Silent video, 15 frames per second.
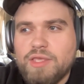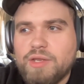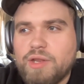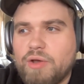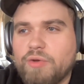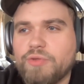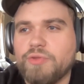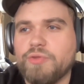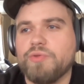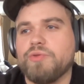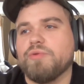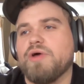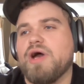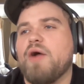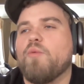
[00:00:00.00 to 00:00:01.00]
you know,
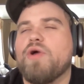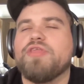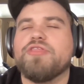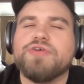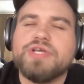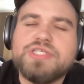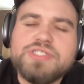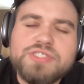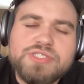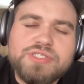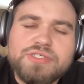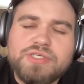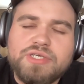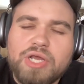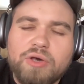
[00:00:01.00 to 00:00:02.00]
whether
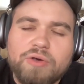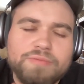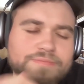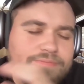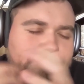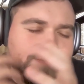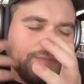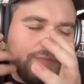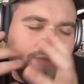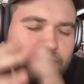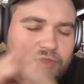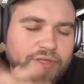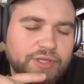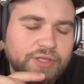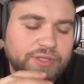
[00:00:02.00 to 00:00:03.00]
it's, you know,
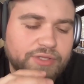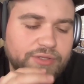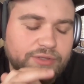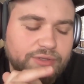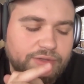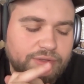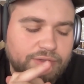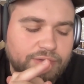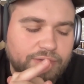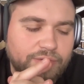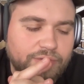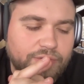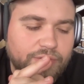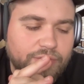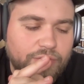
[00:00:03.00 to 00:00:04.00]

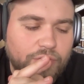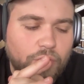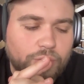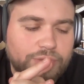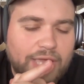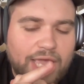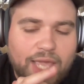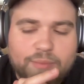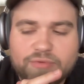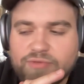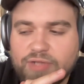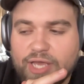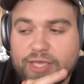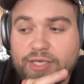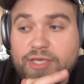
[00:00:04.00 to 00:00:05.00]
the old
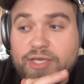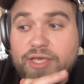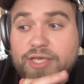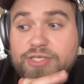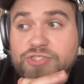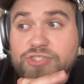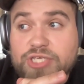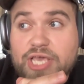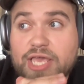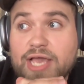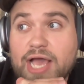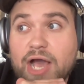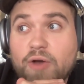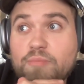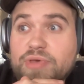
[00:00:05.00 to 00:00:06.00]
game of like
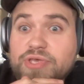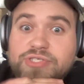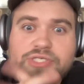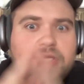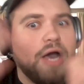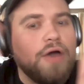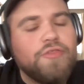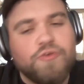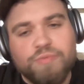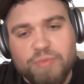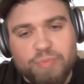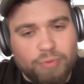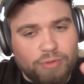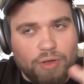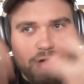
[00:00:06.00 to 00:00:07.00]
seeing how busy
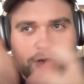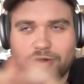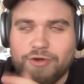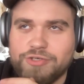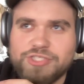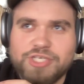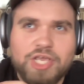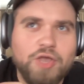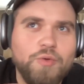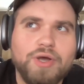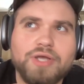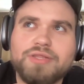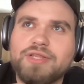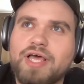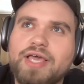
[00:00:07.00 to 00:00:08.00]
other people are, or
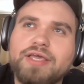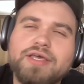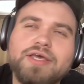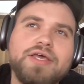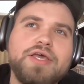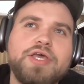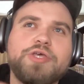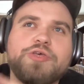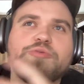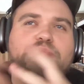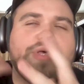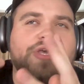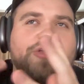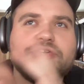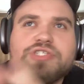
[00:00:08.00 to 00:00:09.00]
seeing what like
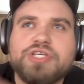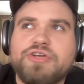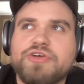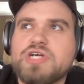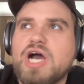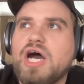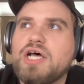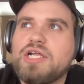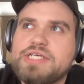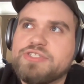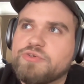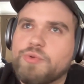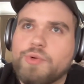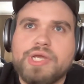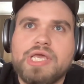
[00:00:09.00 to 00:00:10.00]
your peers and your
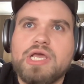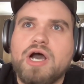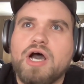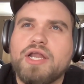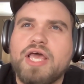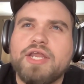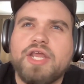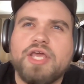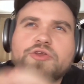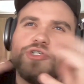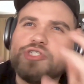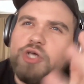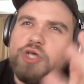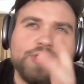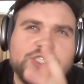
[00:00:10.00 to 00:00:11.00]
colleagues are working on, and
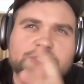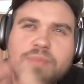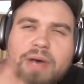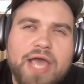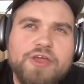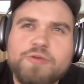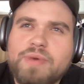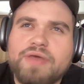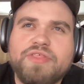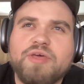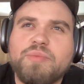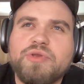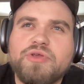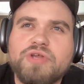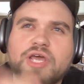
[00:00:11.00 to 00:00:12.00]
you're so inspired
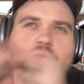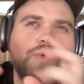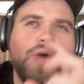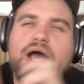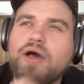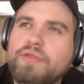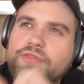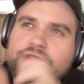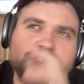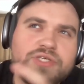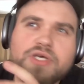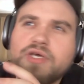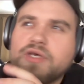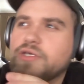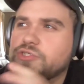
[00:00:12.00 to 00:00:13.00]
by them, and you're like, wow,
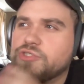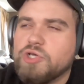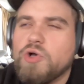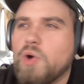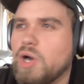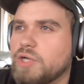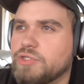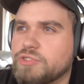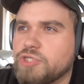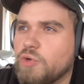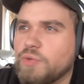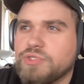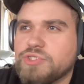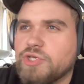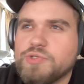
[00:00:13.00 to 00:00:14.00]
this so and
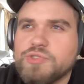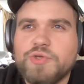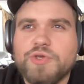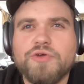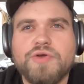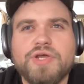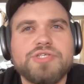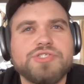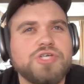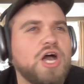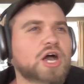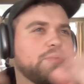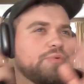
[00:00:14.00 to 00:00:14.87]
so is doing a great